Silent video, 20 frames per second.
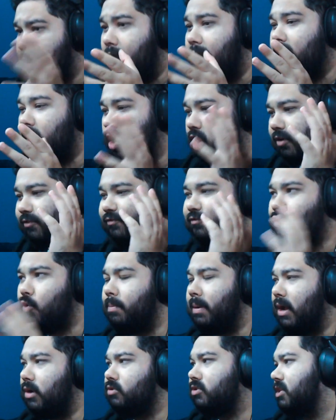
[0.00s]
going full
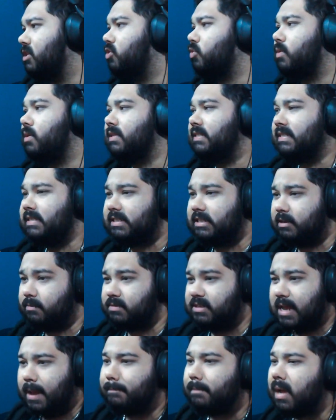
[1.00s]
pelt into it since
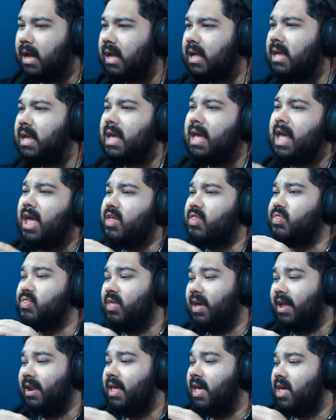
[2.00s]
September
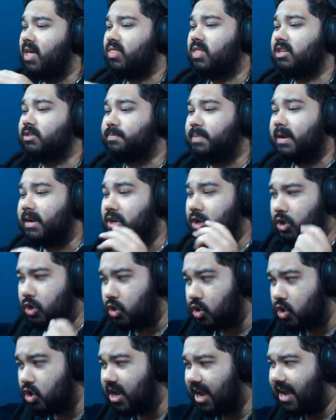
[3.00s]
that there's been a
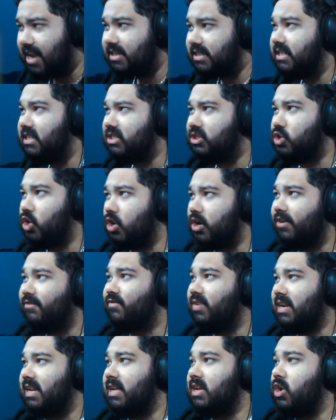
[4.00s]
new Aunty Donna
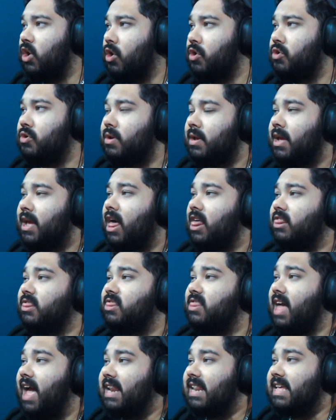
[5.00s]
video
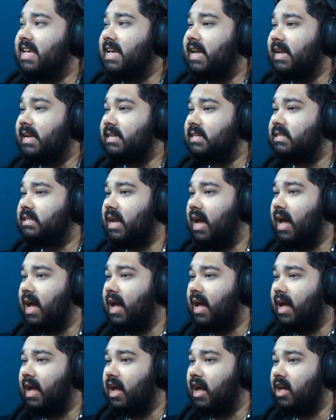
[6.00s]
that is
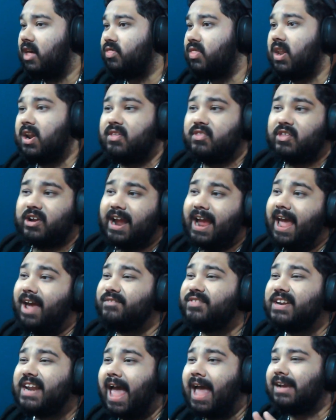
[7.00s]
that I
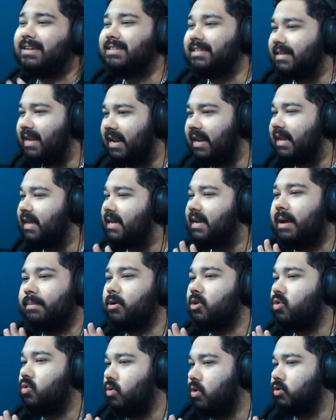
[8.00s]
haven't accidentally come
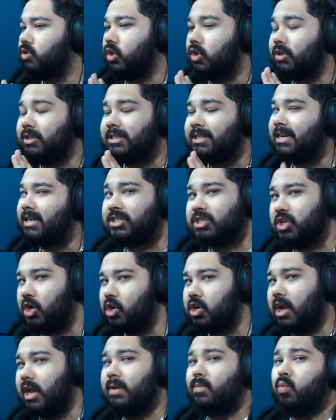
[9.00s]
across on
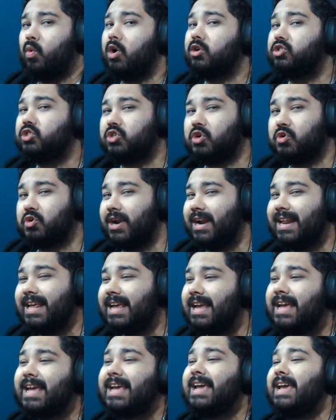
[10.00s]
TikTok and watched already.
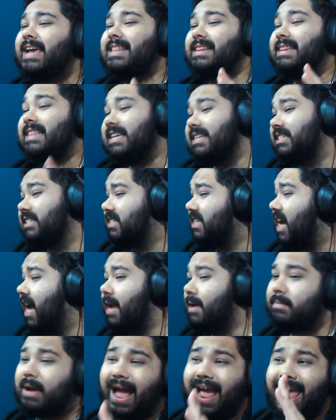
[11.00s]
This
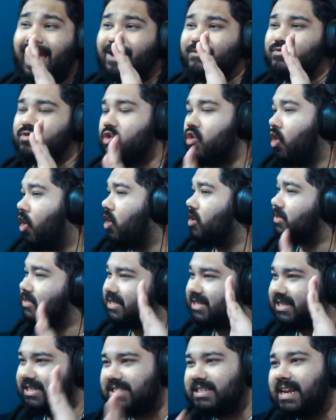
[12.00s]
time I have not
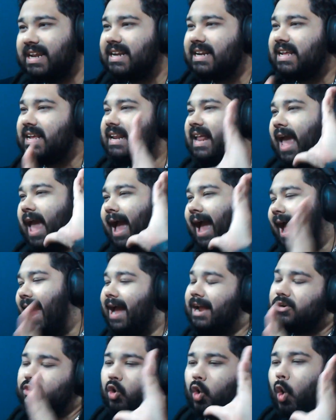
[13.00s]
seen it
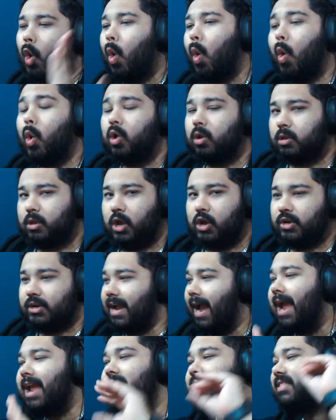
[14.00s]
at all,
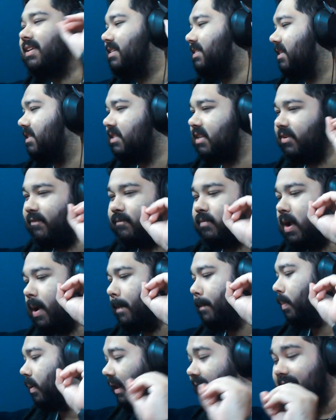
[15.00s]
okay? This is a
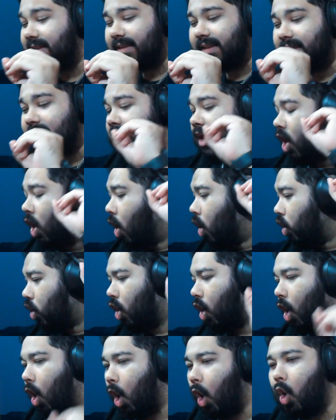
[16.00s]
completely
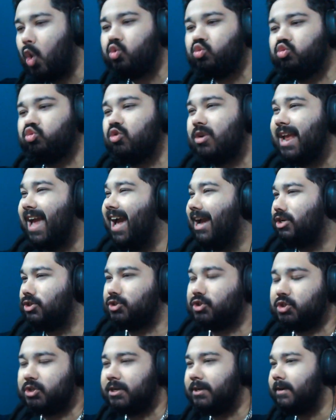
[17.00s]
cold
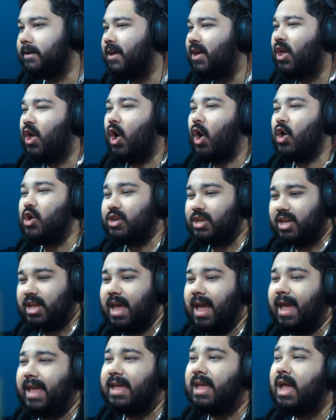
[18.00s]
reaction,
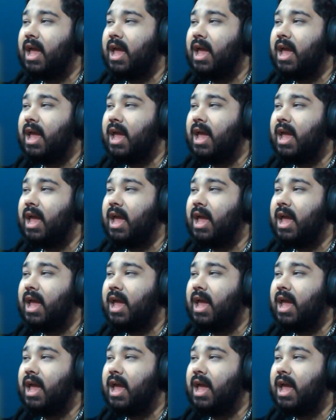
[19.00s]
okay?